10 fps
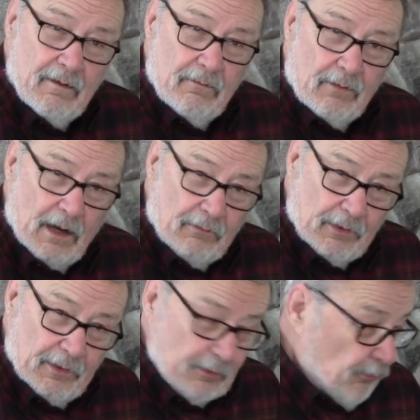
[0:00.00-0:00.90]
while
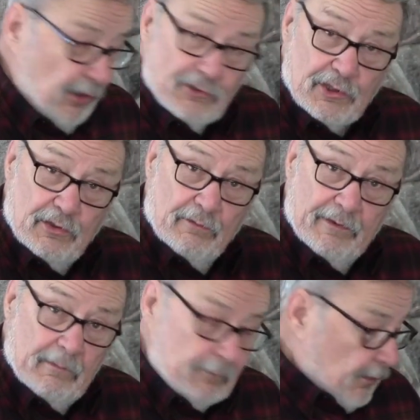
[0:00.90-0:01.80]
we're in the woods in
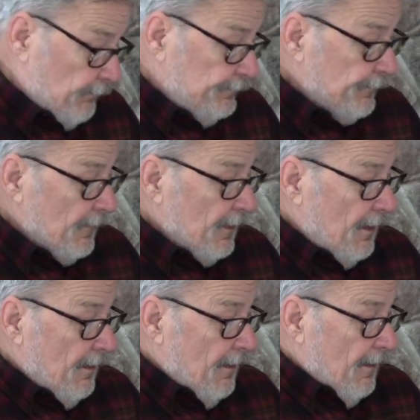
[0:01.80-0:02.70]
November.
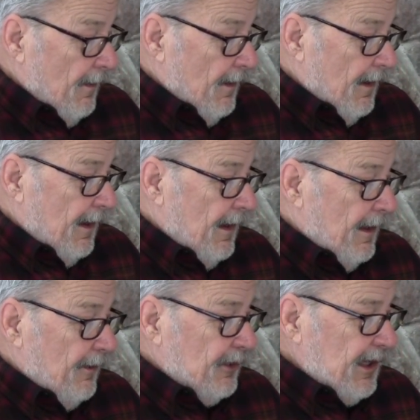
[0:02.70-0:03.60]

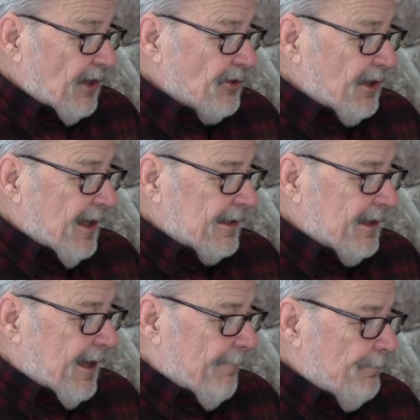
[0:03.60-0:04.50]
And in cases like
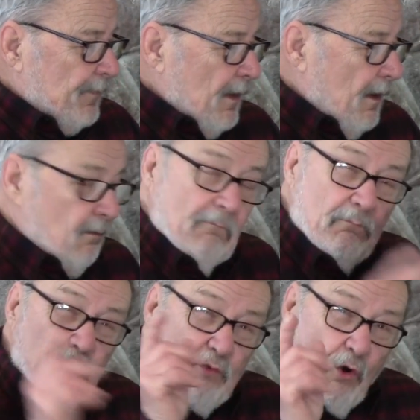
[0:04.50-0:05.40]
that,
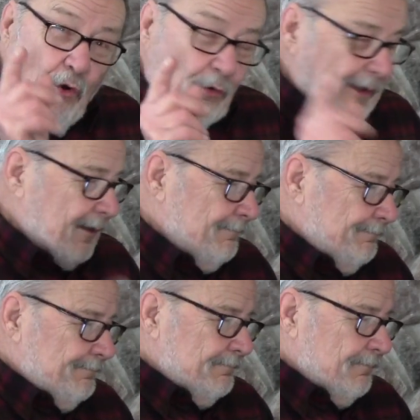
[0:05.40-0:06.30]
knowing
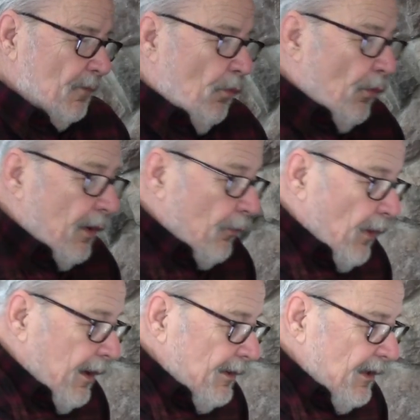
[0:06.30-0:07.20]
where
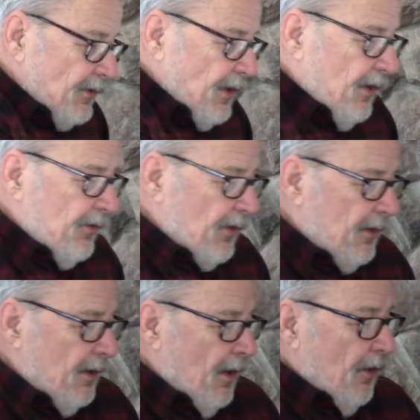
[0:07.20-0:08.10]
one of these is
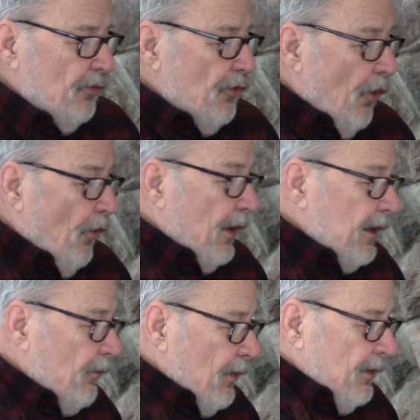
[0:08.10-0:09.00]
and
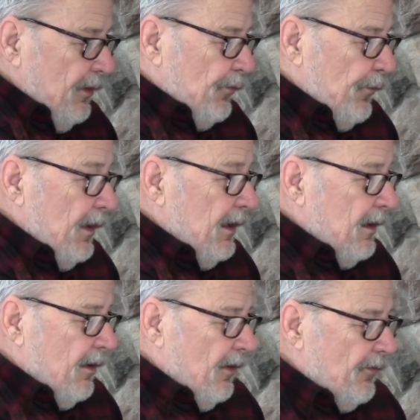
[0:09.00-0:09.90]
knowing where these feeding
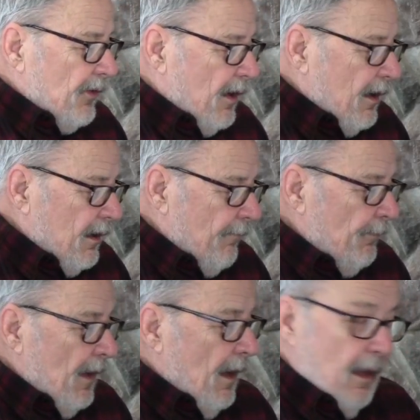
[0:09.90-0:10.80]
areas are
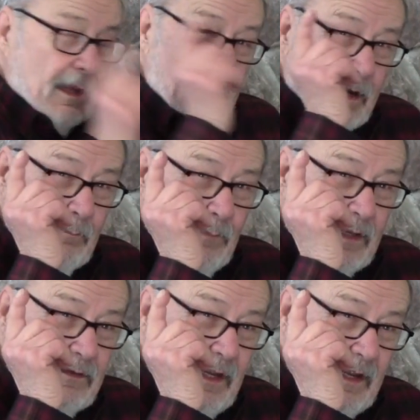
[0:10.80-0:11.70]
in our
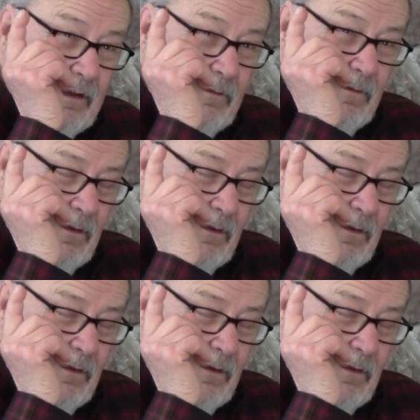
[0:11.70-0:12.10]
midday